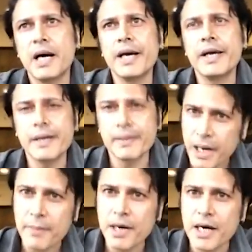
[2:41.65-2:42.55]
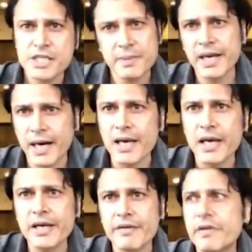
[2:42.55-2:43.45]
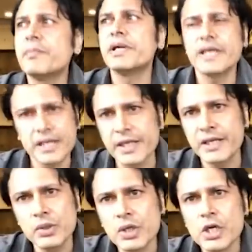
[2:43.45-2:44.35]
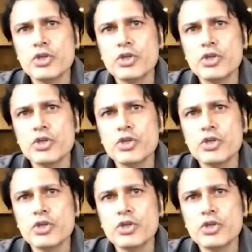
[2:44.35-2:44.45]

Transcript: My mamas, my khala and everybody are there.